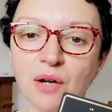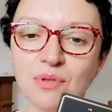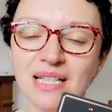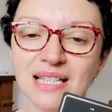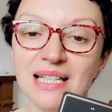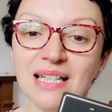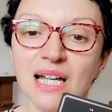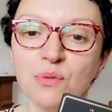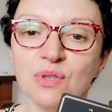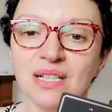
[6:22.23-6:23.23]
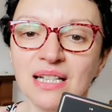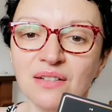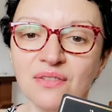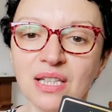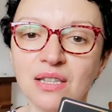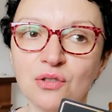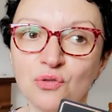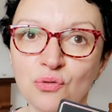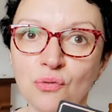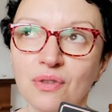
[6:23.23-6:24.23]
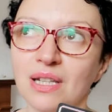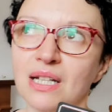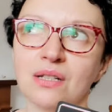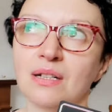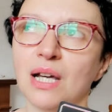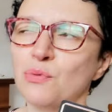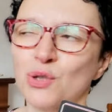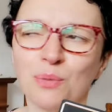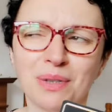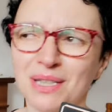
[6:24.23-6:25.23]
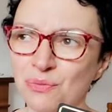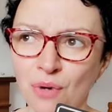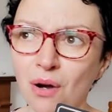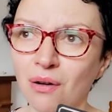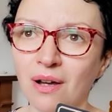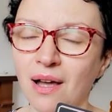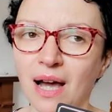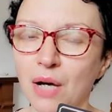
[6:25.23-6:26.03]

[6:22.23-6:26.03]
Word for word: I was thinking I was living the truth, and actually, I was completely wrong.